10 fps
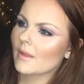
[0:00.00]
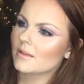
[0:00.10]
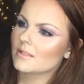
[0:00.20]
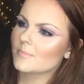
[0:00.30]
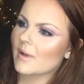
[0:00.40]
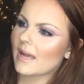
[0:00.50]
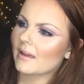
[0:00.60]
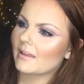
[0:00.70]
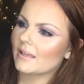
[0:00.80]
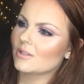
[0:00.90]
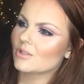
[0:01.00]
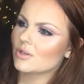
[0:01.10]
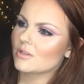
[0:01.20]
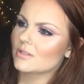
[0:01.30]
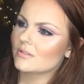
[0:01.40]
Sparkling
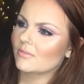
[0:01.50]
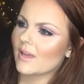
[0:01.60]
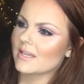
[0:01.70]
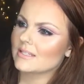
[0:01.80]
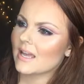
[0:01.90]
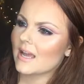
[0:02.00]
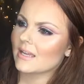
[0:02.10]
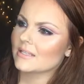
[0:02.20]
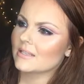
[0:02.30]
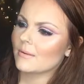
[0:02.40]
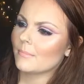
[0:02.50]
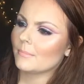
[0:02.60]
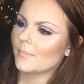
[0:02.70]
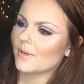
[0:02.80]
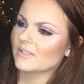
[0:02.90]
Dust Face, Eyes
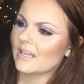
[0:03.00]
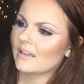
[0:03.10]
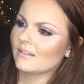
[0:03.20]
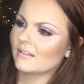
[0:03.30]
and Body.